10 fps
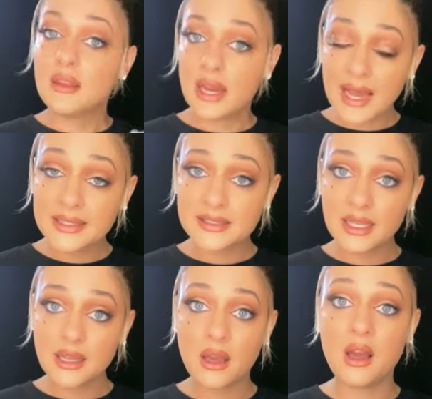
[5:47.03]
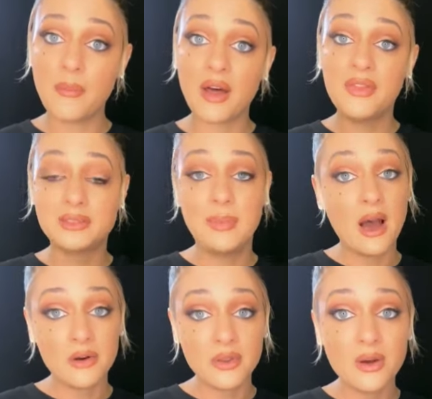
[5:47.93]
The nice thing about this
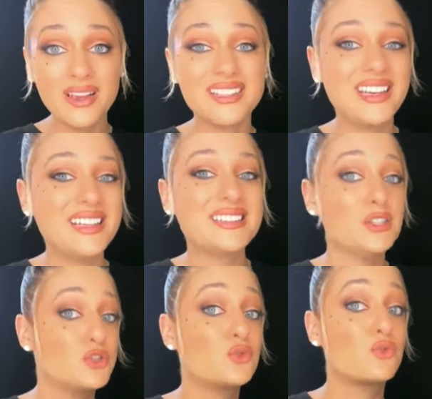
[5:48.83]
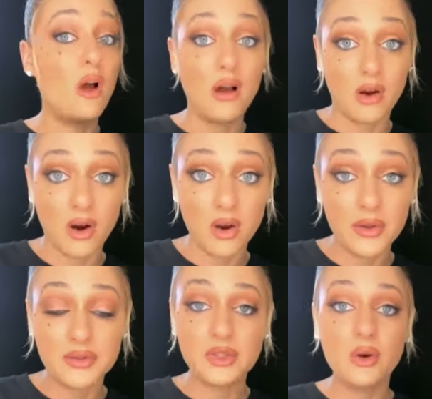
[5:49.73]
powder though is it is stronger.
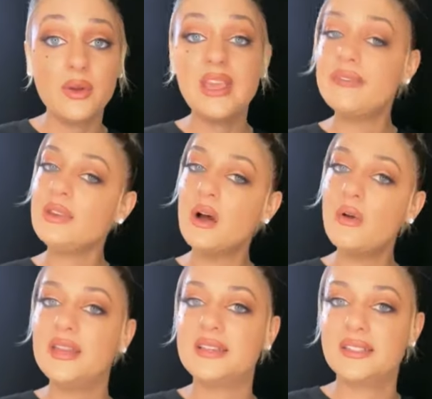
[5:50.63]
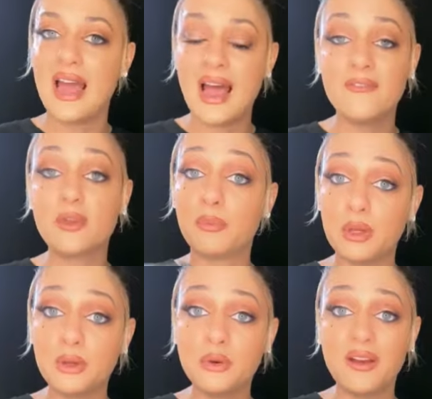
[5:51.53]
So even though it doesn't have the
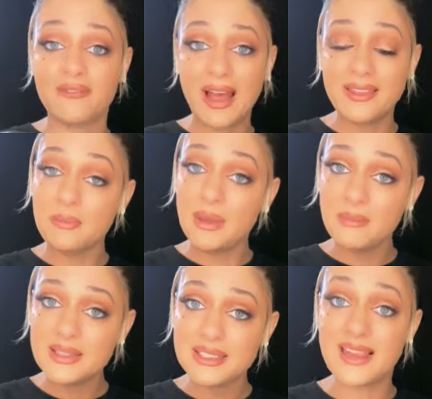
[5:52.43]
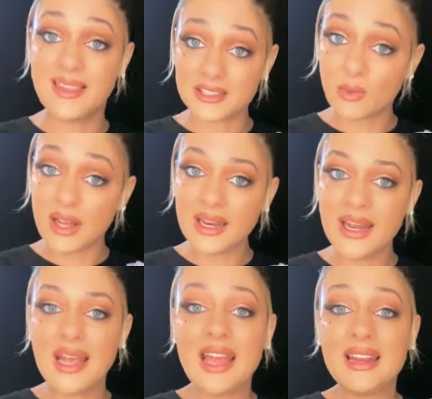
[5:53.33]
blue and violet pigments in this one,
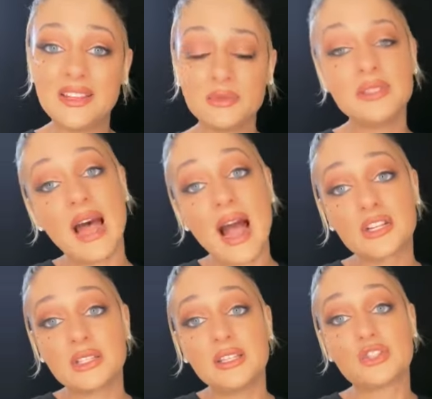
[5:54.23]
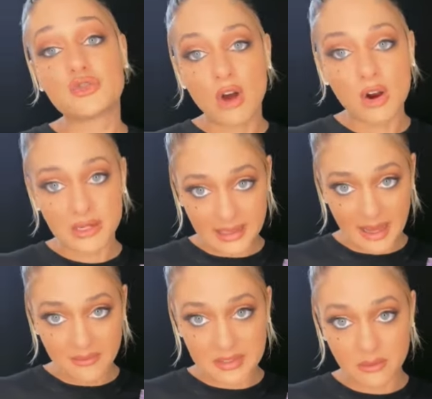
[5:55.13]
this one's actually stronger
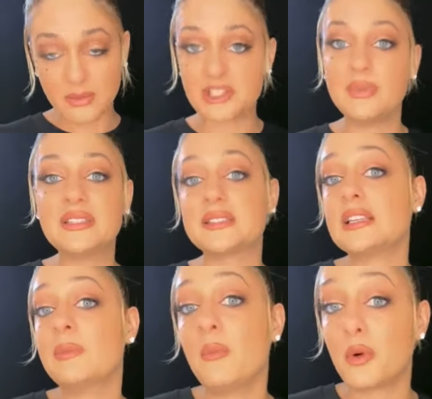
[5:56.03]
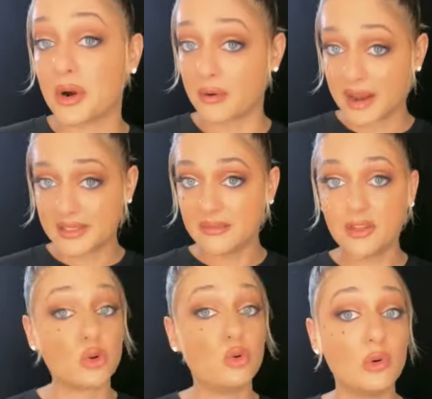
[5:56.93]
lift, which means it's a little bit more aggressive
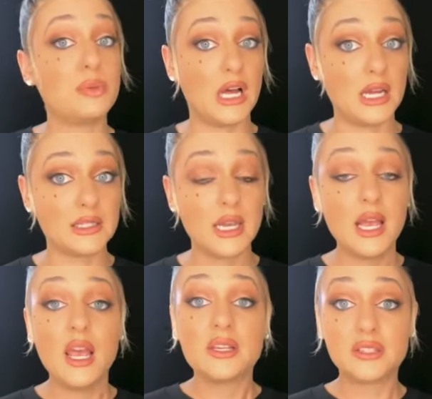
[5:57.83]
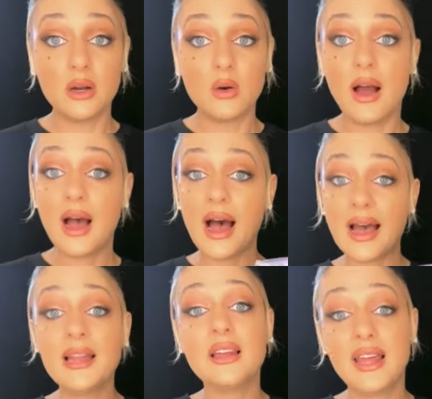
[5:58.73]
than your Cool Blonde. So
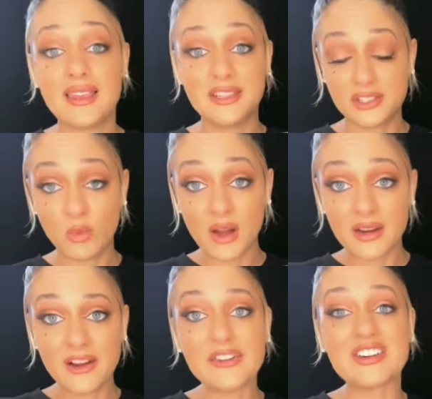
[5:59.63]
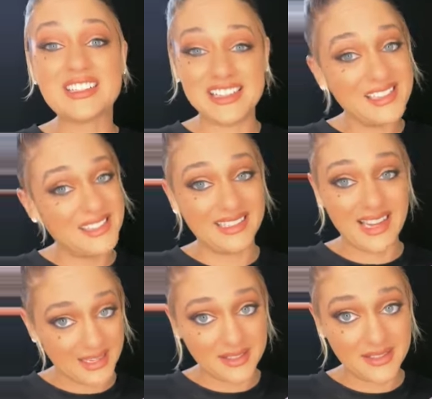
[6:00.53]
I like this one for teasy
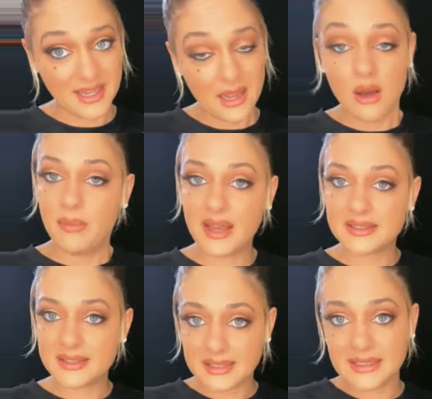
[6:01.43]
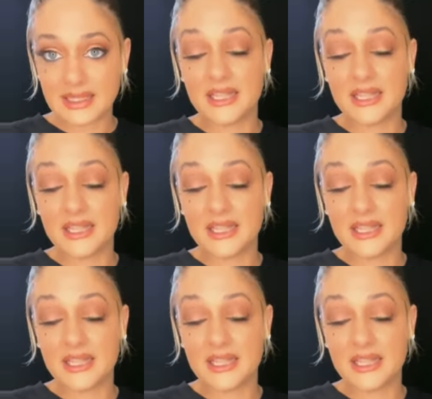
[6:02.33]
lights because teasy